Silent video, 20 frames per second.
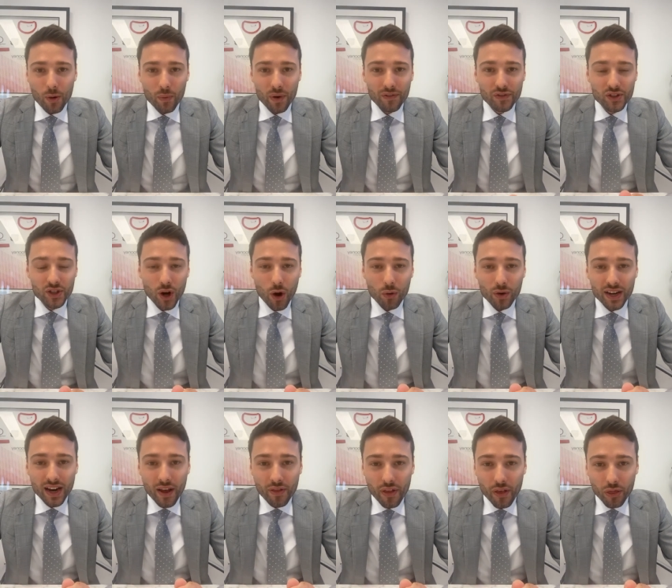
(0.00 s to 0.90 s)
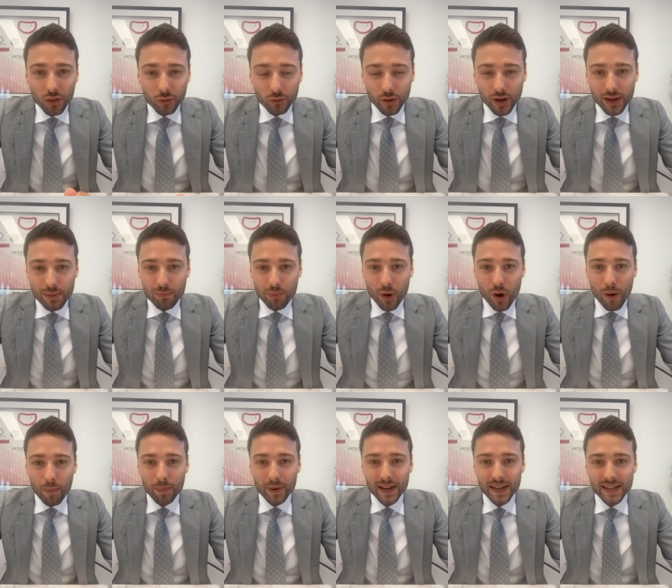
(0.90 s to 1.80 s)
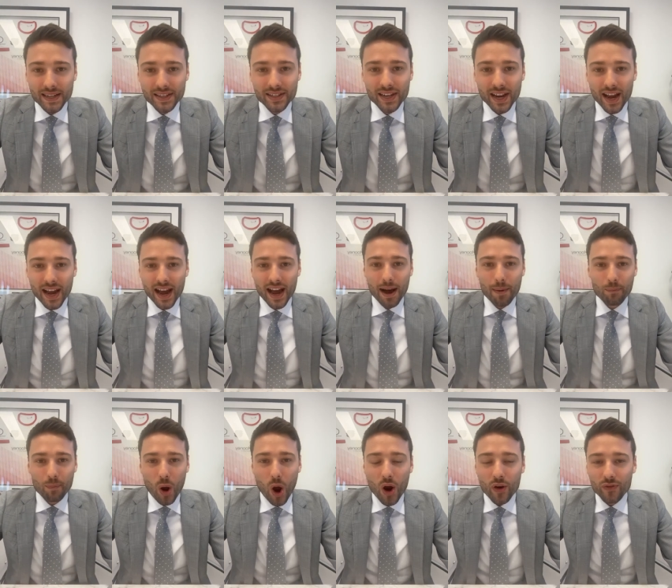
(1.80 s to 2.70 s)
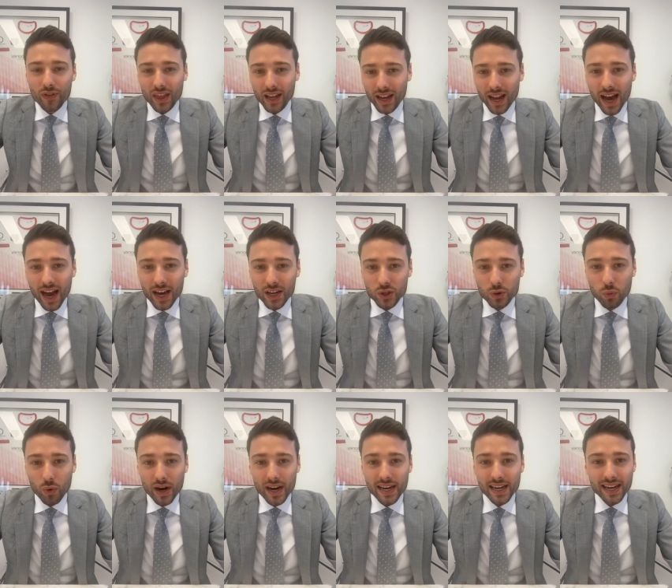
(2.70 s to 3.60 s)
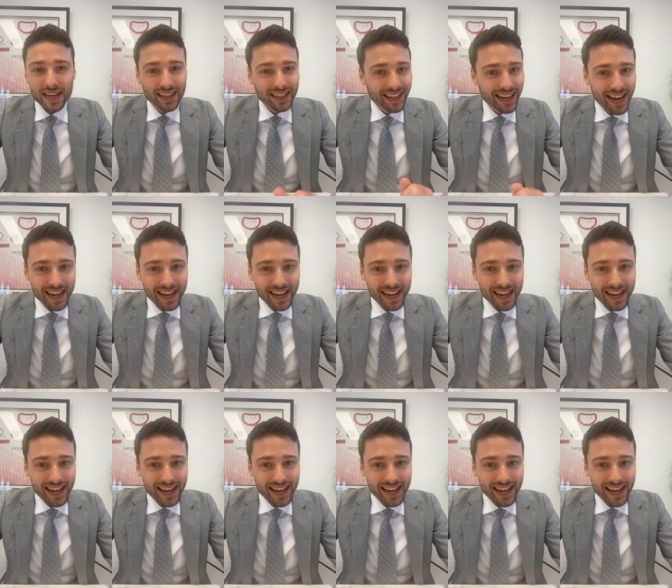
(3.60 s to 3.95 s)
We've sold another three properties um, over the last week.